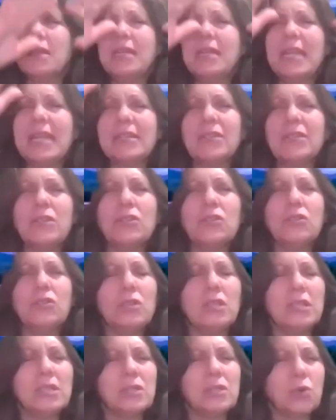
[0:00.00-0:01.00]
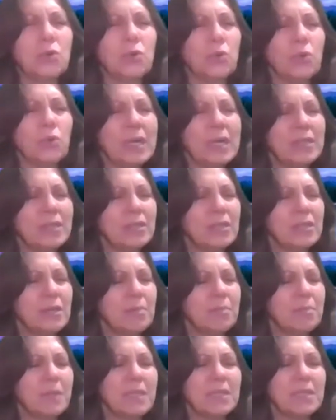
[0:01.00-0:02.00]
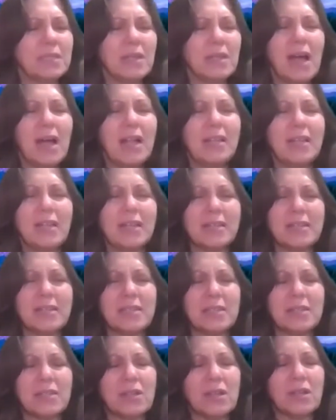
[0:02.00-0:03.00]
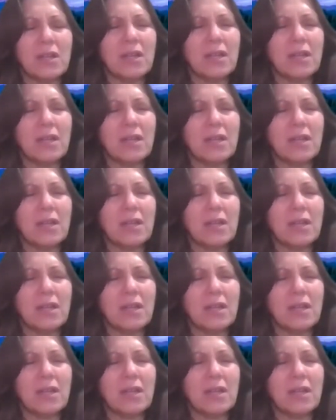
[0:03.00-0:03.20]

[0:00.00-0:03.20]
connected to these great mandalas